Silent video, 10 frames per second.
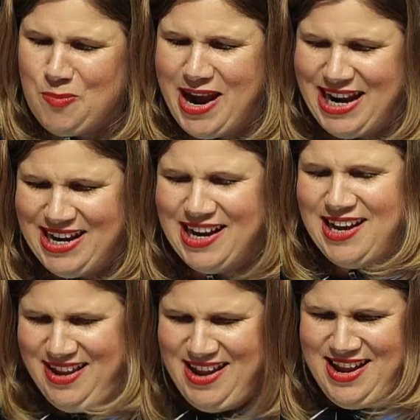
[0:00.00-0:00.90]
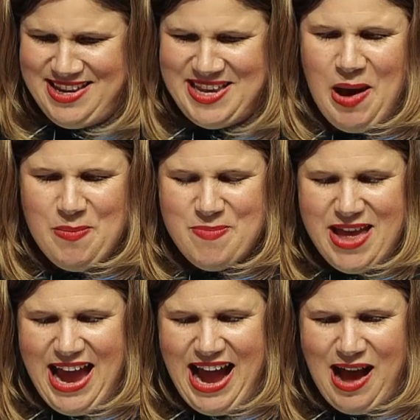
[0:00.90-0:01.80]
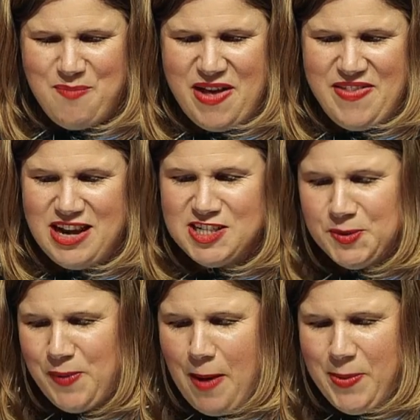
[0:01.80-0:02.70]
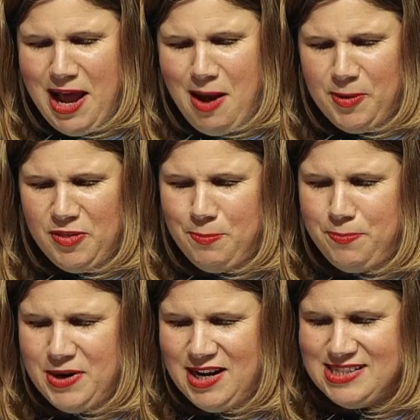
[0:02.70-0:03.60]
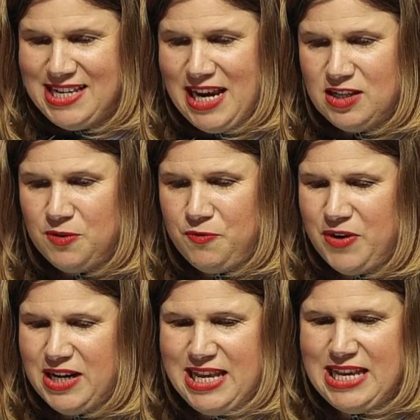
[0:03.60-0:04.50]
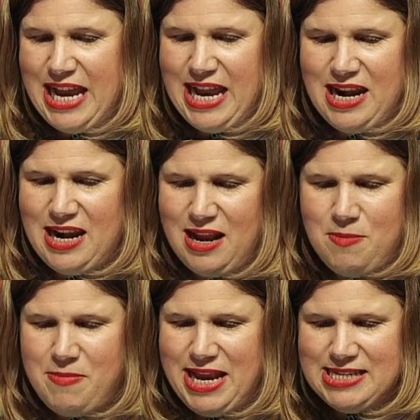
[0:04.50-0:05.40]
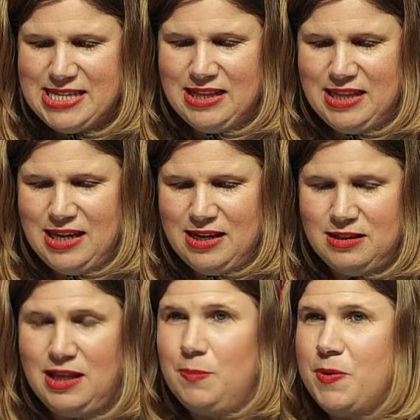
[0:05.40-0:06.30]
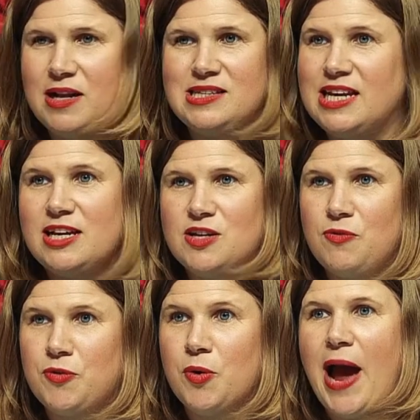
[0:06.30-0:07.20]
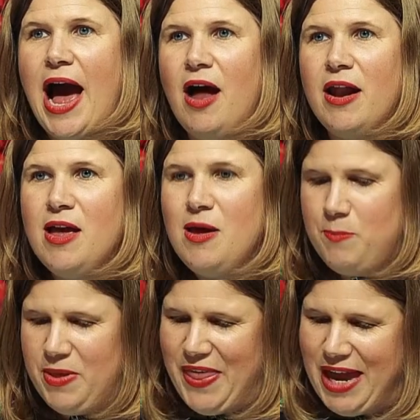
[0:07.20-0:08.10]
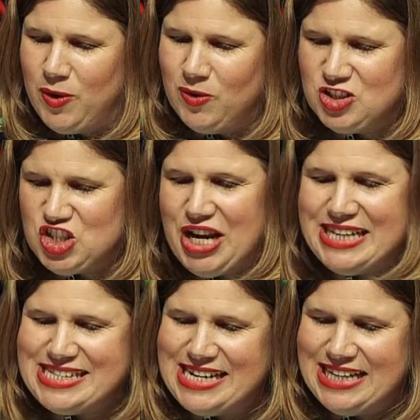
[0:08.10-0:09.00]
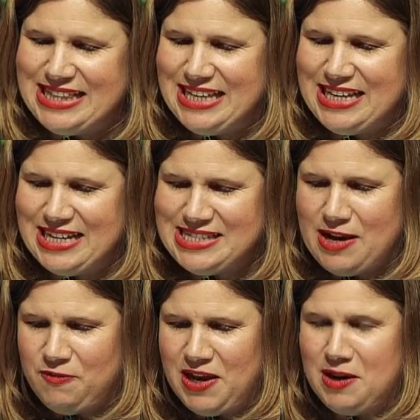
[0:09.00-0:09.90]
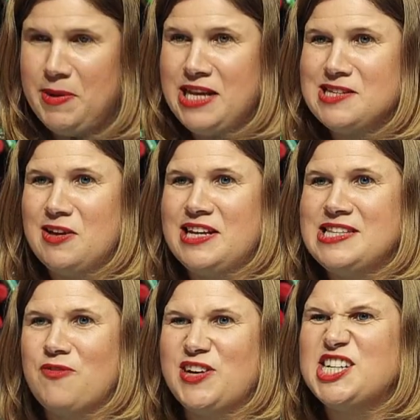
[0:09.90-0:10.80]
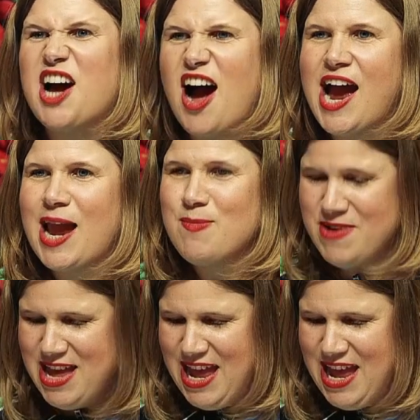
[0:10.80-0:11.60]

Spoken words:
minor. Yep. And then to wrap it up on the pronunciation front, again, amazingly clear pronunciation throughout. But that old chestnut that gets our Vietnamese learners every time,